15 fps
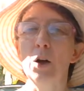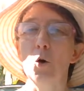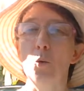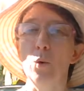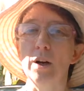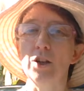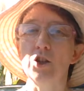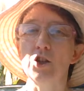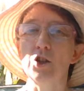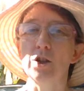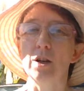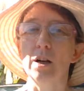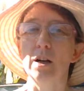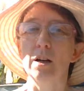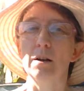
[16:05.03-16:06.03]
which
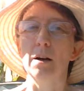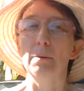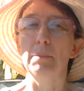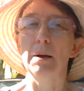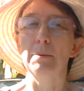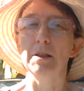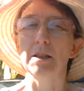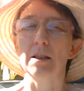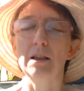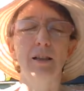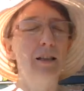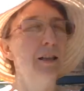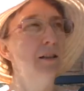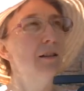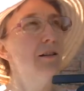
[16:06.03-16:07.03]
are maybe
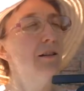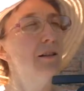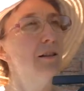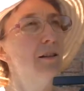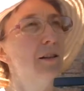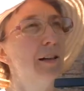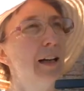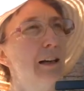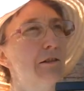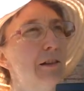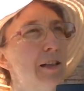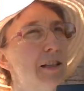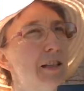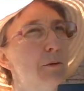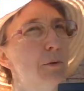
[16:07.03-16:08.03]
slightly
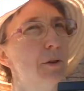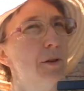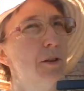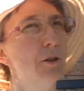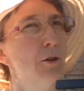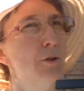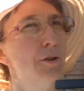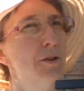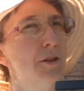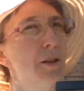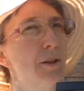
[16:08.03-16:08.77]
anachronistic with the Goths.